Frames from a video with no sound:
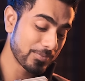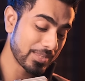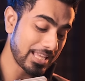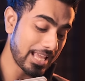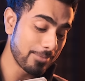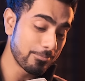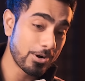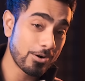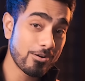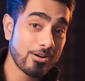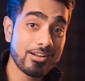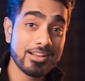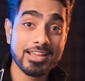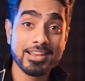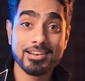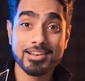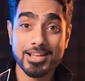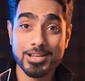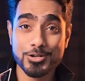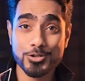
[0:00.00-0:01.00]
Camera
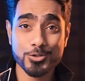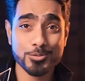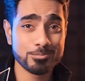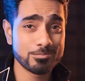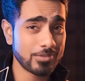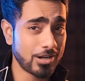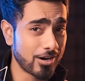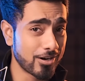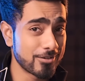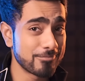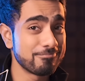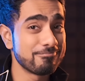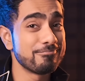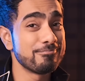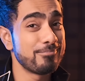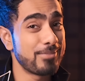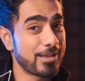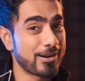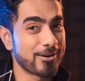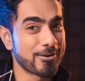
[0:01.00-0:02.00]
and Lightroom are
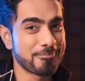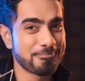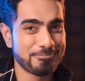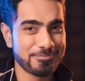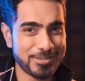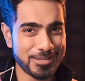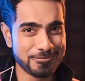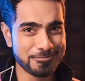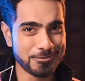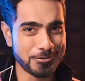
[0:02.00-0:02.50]
better than